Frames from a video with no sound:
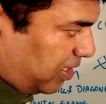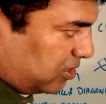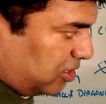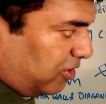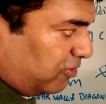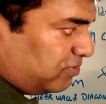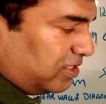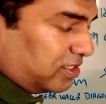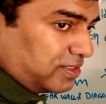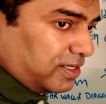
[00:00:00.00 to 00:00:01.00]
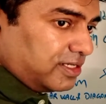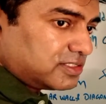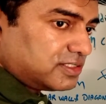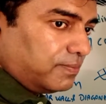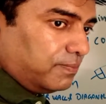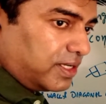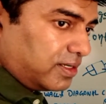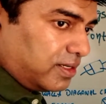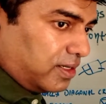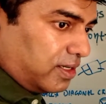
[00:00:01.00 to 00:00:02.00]
And if the earthquake is a
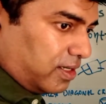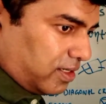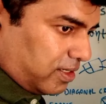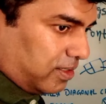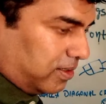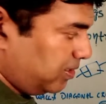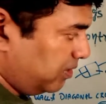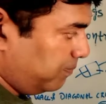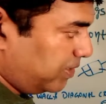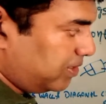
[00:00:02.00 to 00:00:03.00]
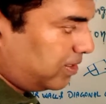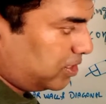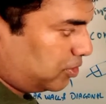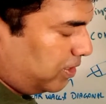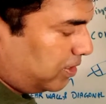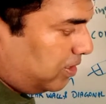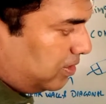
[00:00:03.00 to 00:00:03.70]
bigger earthquake,